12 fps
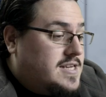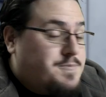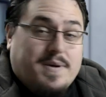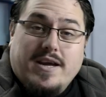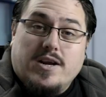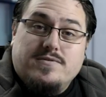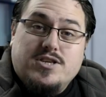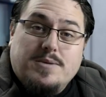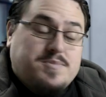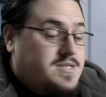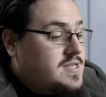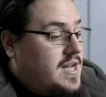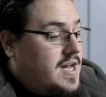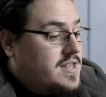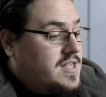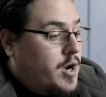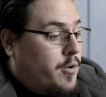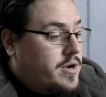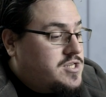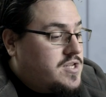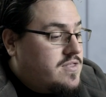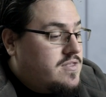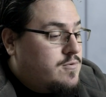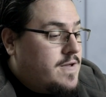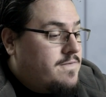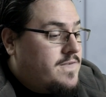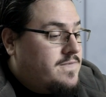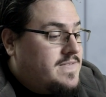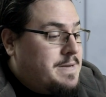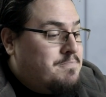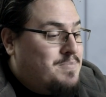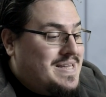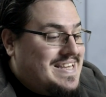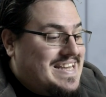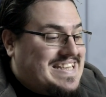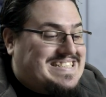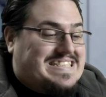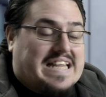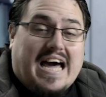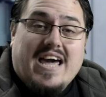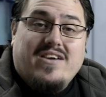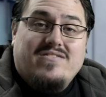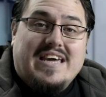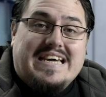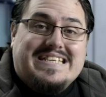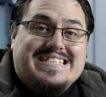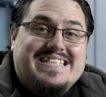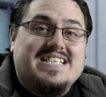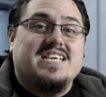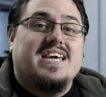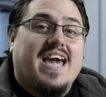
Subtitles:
Speaking of ships, the Origin 315P is live in the